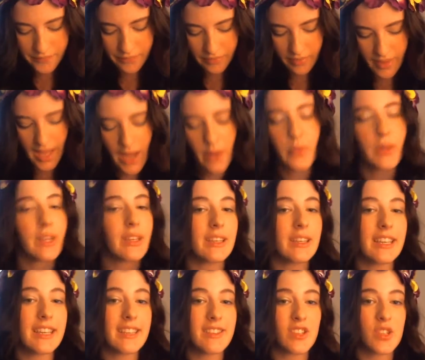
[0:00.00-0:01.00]
that
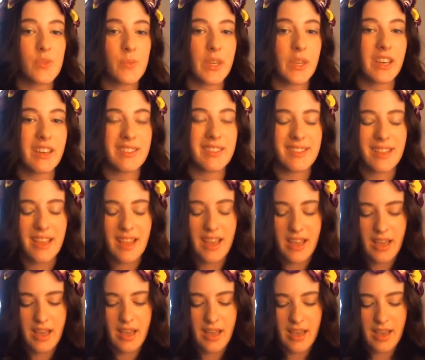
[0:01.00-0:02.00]
really is just because
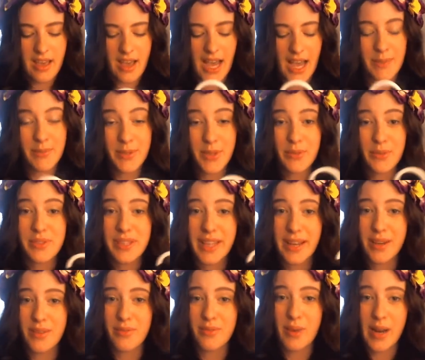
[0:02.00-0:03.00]
I'm so
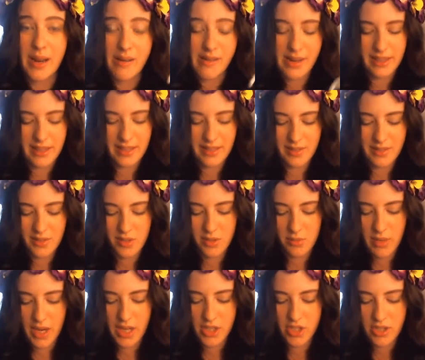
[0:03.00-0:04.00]
scared of wearing this too
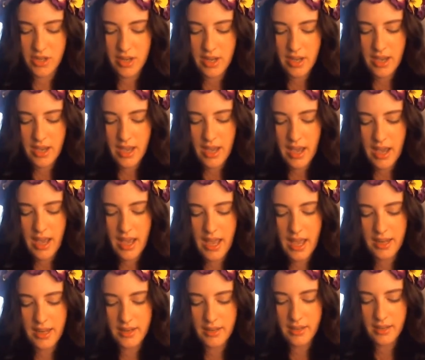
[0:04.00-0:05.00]
much,
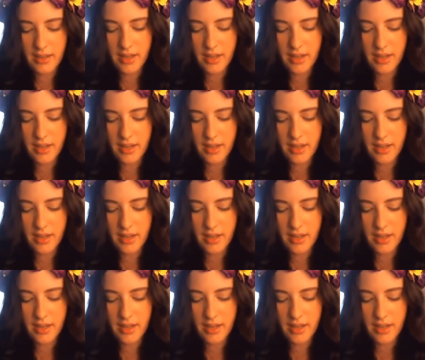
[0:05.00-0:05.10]
and